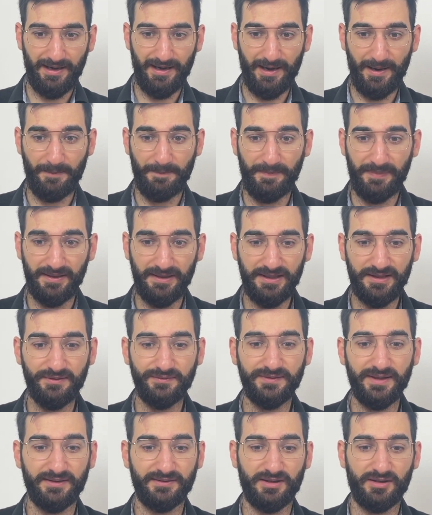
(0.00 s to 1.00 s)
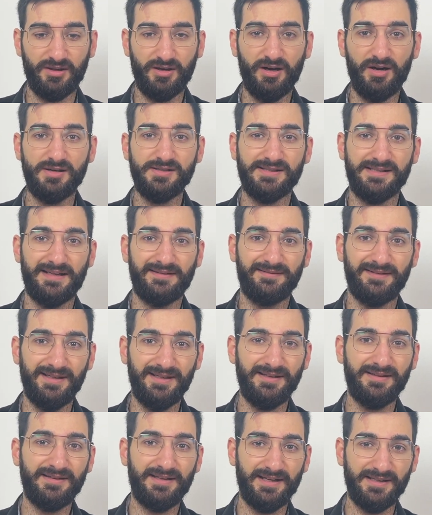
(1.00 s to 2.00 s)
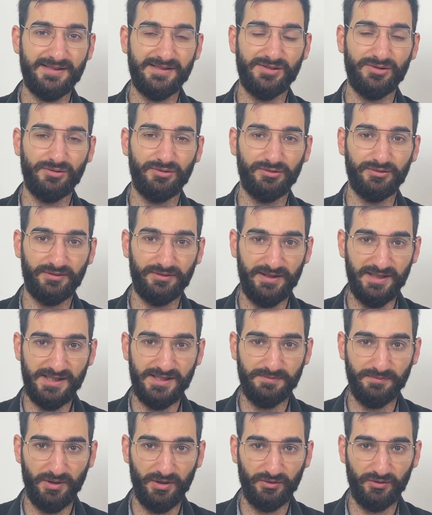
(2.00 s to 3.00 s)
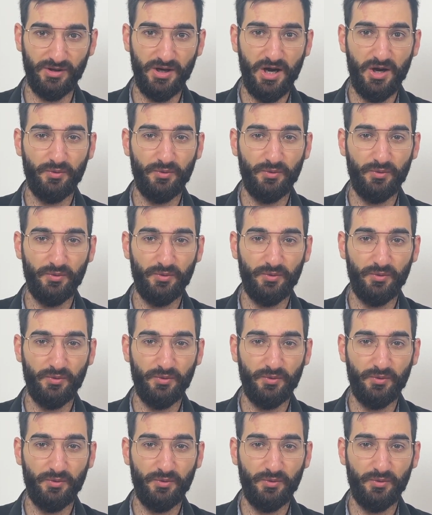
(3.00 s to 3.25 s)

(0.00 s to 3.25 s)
I believe that the cars that didn't get sold this month,